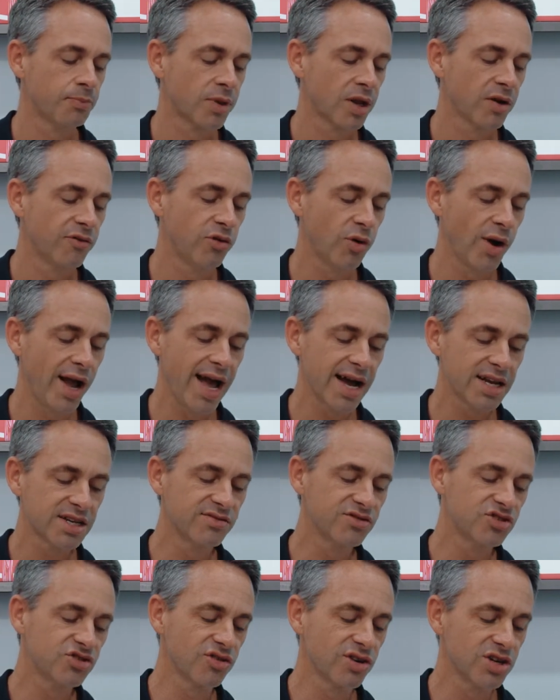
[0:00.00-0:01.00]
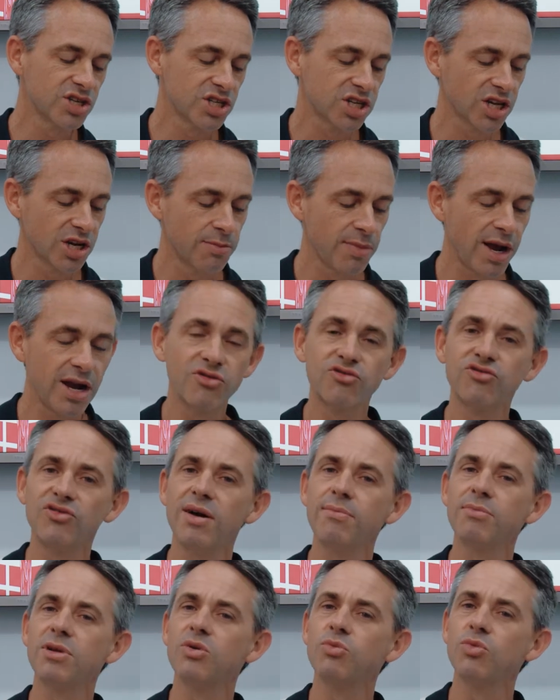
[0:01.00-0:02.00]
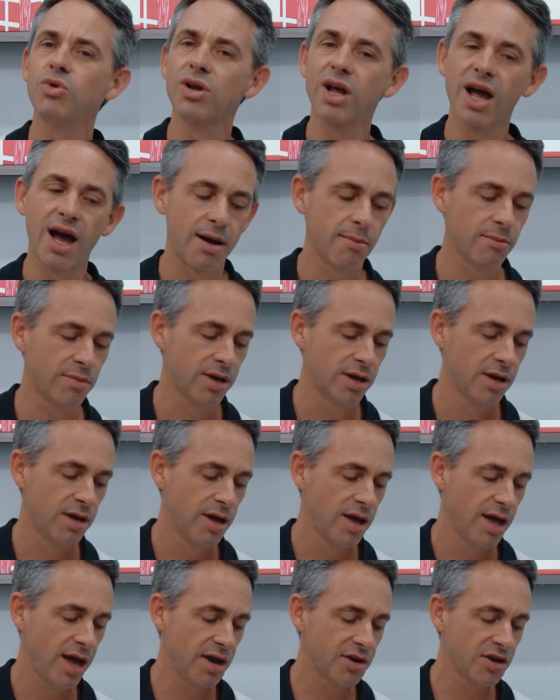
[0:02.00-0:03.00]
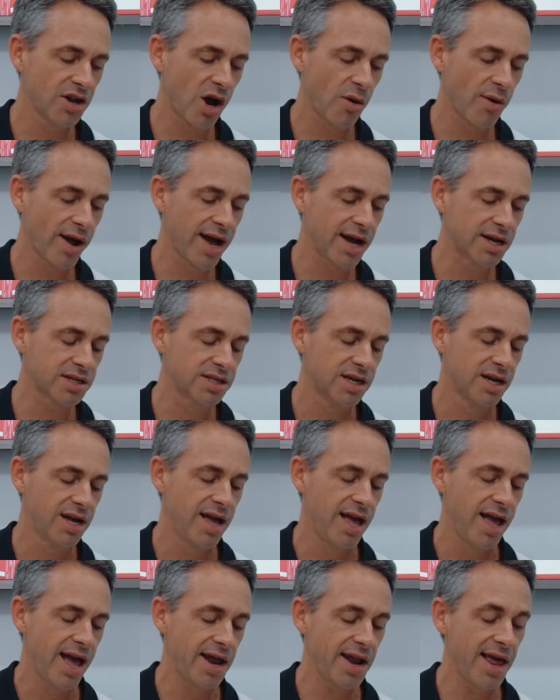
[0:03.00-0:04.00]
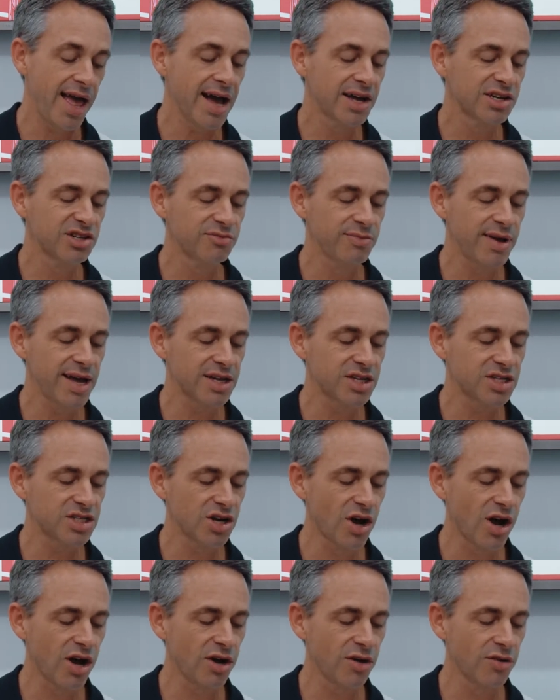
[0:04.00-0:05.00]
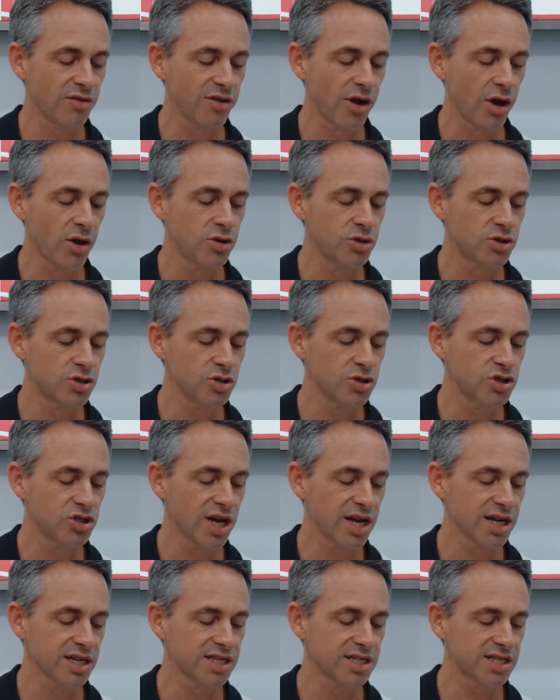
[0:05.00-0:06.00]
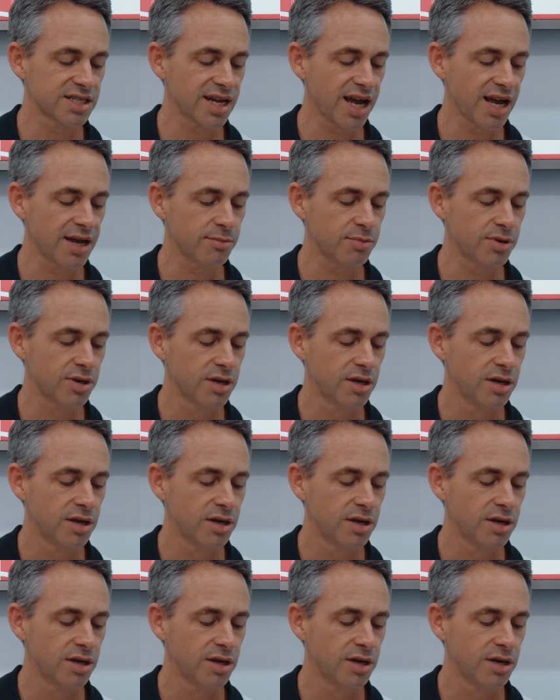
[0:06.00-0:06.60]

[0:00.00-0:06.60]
For out of Jerusalem a remnant will come and go out, and out of Mount Zion those who shall escape.